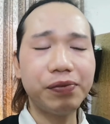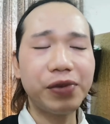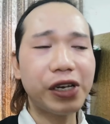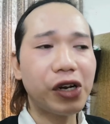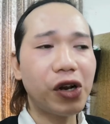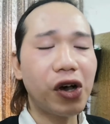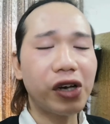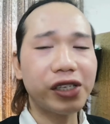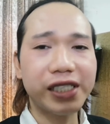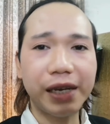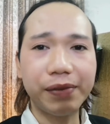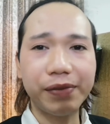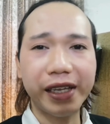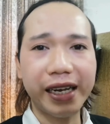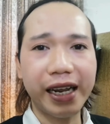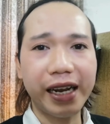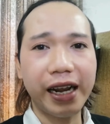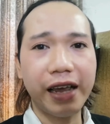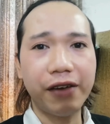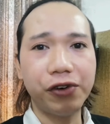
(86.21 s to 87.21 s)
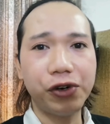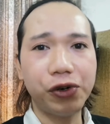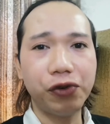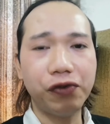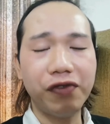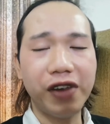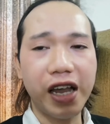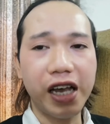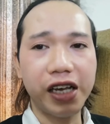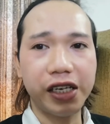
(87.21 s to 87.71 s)
been long time that I never
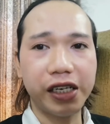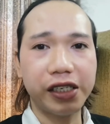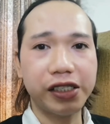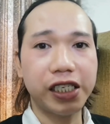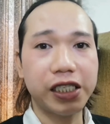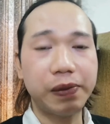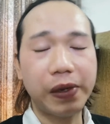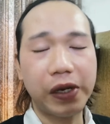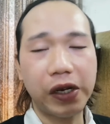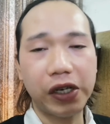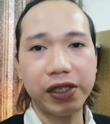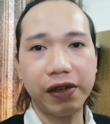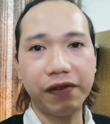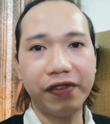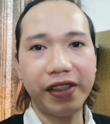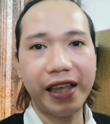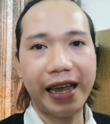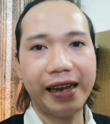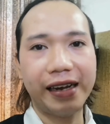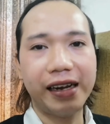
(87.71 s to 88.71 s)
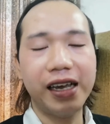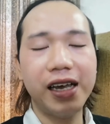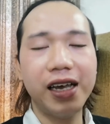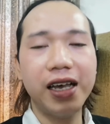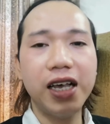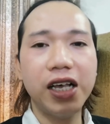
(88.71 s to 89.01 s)
do vlogging just because of that.